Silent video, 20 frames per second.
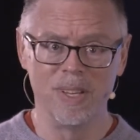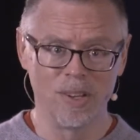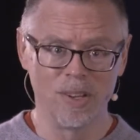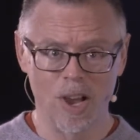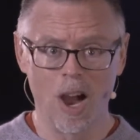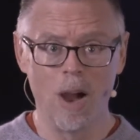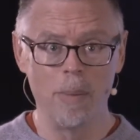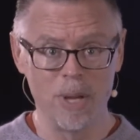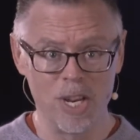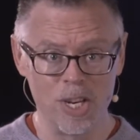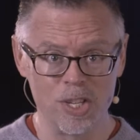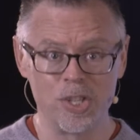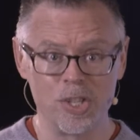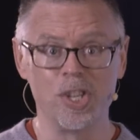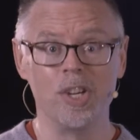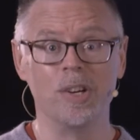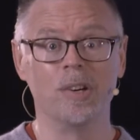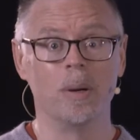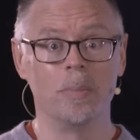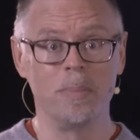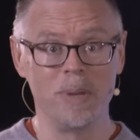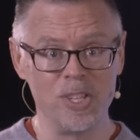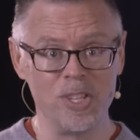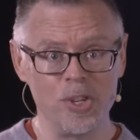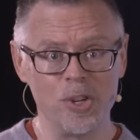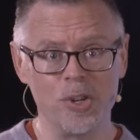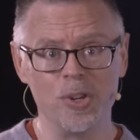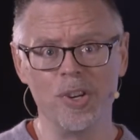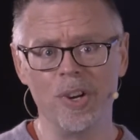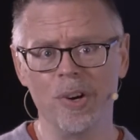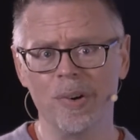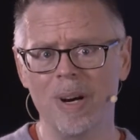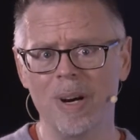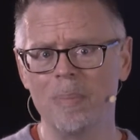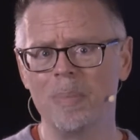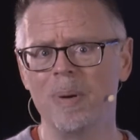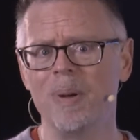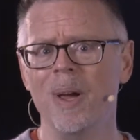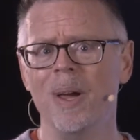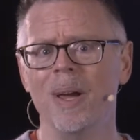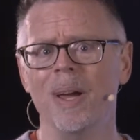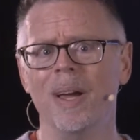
communist Europe, Eastern Europe,